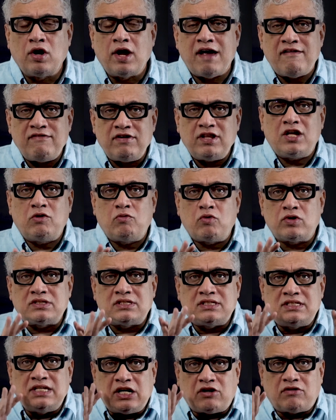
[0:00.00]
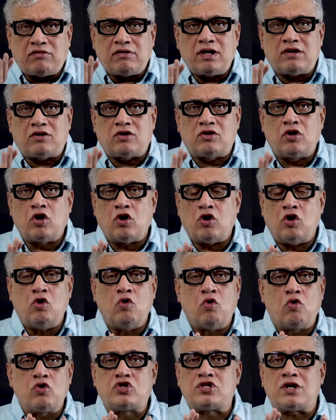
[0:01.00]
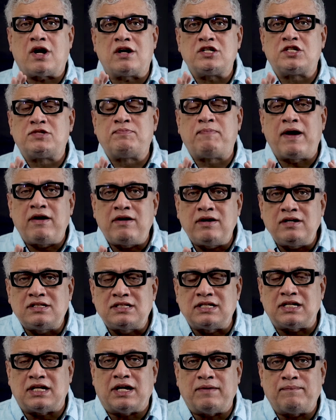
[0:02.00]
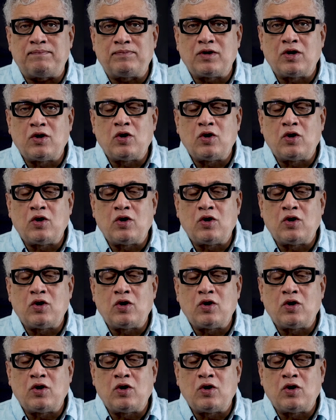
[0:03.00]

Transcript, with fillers: everything was secret, no transparency.